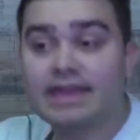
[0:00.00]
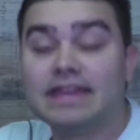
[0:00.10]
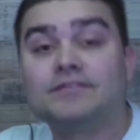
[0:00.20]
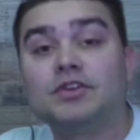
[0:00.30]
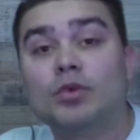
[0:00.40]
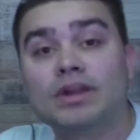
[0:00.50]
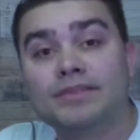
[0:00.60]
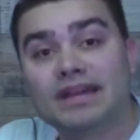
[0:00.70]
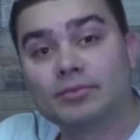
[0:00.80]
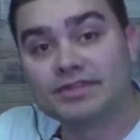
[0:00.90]
if you want to
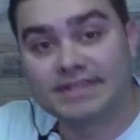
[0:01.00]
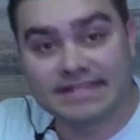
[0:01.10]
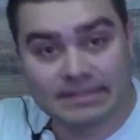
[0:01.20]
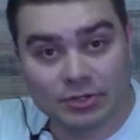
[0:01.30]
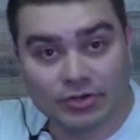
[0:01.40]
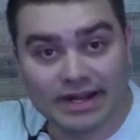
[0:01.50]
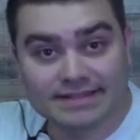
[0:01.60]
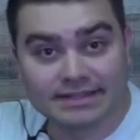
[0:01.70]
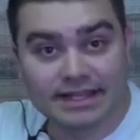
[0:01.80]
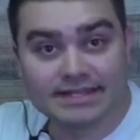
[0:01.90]
be able to see
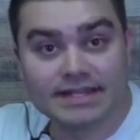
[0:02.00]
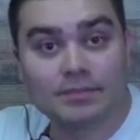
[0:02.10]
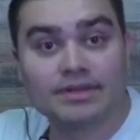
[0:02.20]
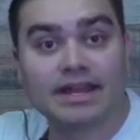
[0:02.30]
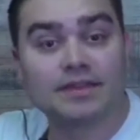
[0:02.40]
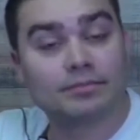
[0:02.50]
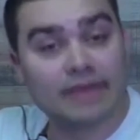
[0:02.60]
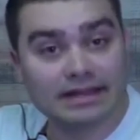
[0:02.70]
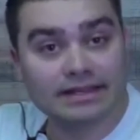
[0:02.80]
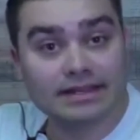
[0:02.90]
Democrats elected up and down the
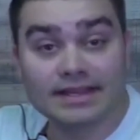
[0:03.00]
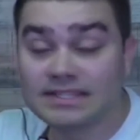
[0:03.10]
ballot,